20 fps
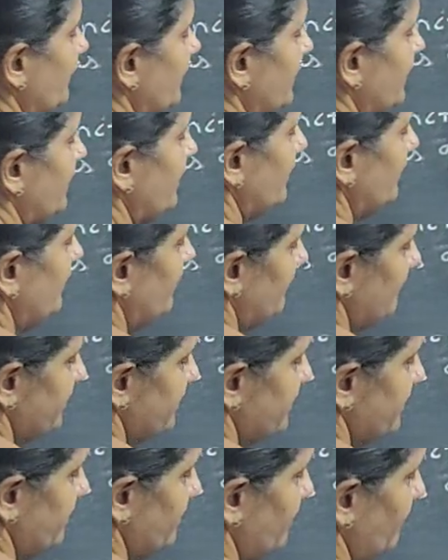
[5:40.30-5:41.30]
by
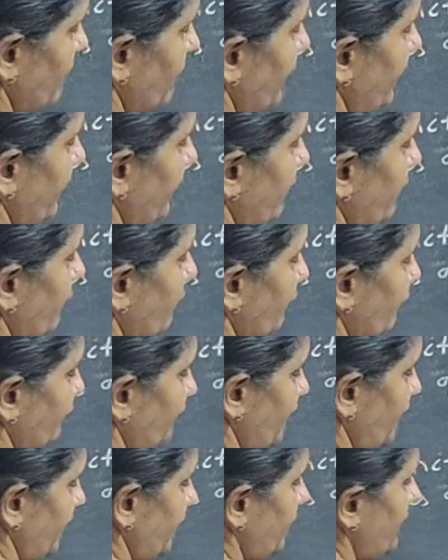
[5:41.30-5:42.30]
symbol n
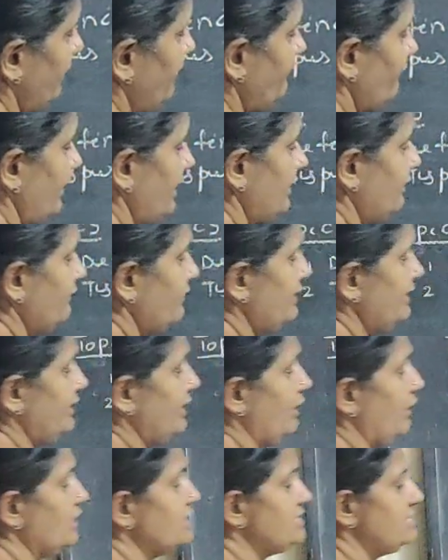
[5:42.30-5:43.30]
of a. Whenever
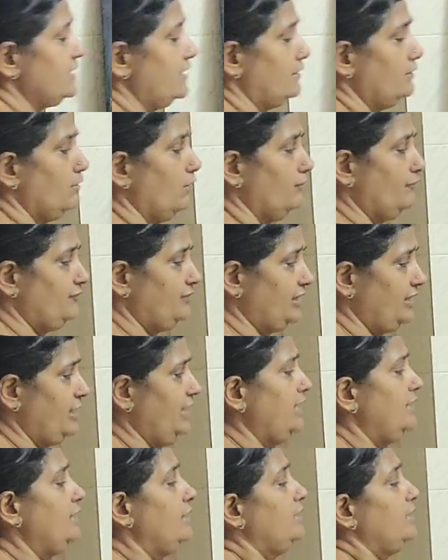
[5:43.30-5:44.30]
they ask n of
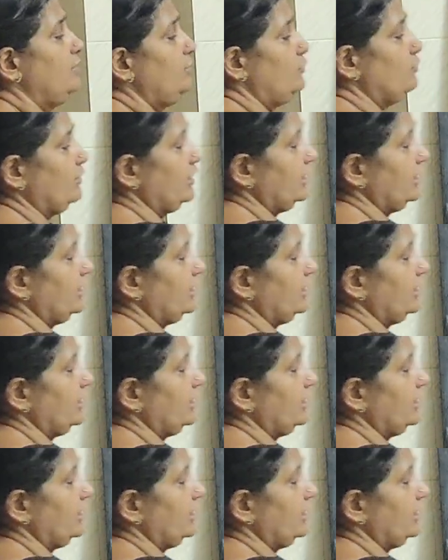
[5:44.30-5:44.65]
a, you